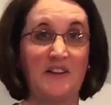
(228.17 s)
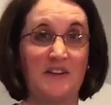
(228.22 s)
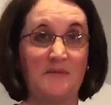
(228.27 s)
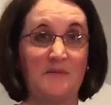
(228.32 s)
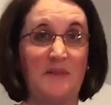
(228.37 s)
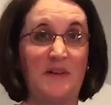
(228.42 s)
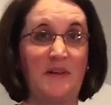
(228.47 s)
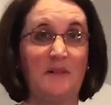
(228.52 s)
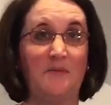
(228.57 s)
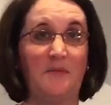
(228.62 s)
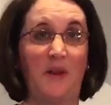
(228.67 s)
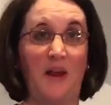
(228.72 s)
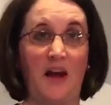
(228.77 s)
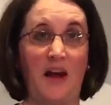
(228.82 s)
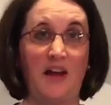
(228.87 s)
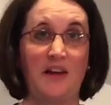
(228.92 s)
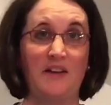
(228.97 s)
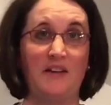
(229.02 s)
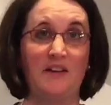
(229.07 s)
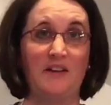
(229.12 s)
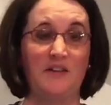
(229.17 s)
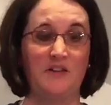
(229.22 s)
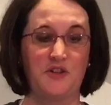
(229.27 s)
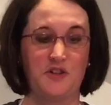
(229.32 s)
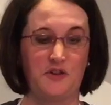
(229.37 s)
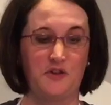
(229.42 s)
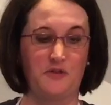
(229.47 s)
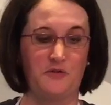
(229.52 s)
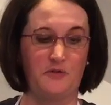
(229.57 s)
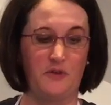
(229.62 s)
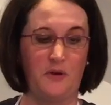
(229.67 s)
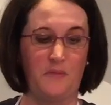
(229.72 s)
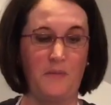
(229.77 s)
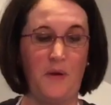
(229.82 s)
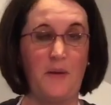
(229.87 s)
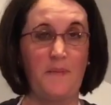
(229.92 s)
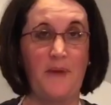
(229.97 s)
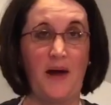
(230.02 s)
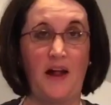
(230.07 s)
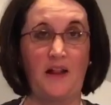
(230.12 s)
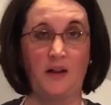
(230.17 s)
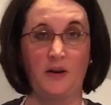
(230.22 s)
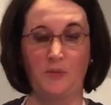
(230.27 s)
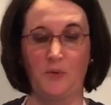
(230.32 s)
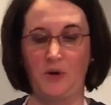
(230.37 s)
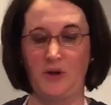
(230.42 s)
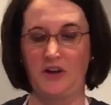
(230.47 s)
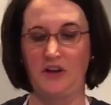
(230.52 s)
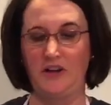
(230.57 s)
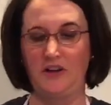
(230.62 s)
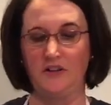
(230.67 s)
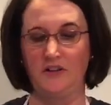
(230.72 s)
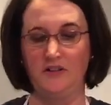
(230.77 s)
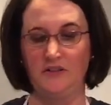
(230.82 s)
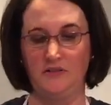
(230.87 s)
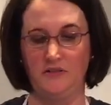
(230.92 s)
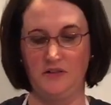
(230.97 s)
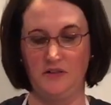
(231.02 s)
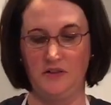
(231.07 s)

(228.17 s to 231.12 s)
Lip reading: to be applied to my palette wood here.